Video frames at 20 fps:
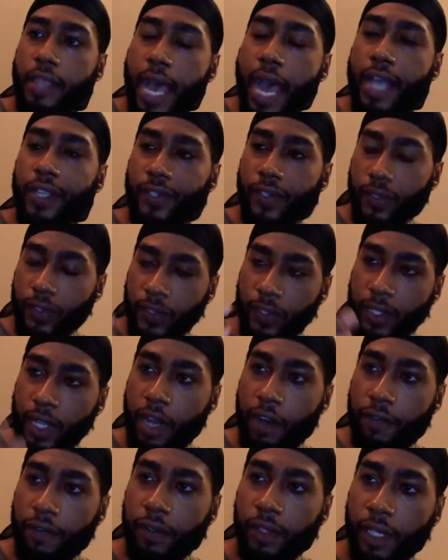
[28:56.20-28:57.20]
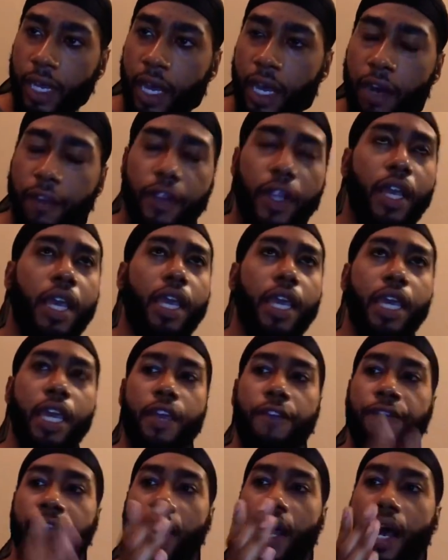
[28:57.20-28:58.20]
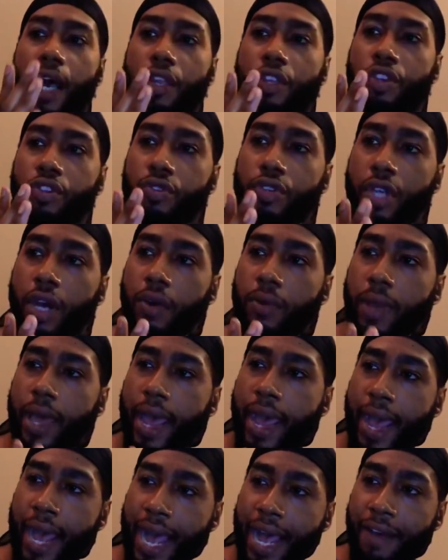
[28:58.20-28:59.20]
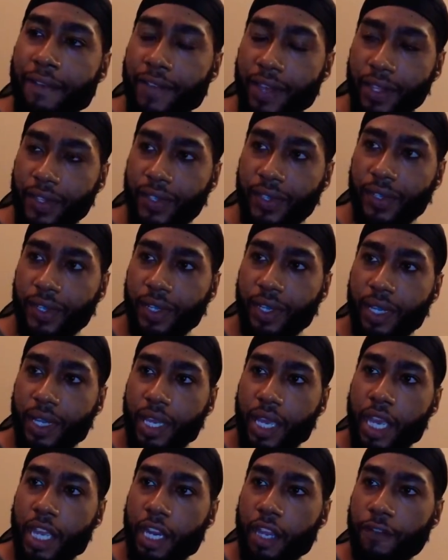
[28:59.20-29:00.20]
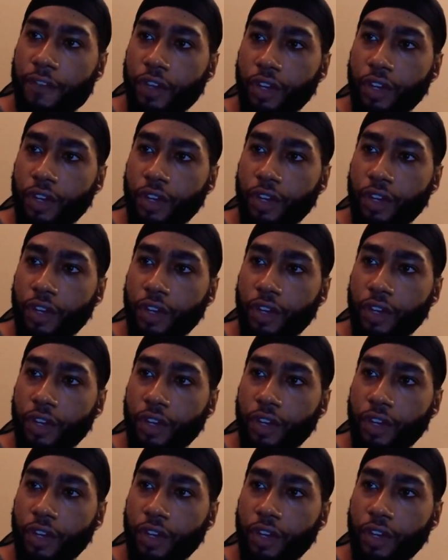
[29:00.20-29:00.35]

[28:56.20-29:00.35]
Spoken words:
that. That's self-love. If you don't have it, and if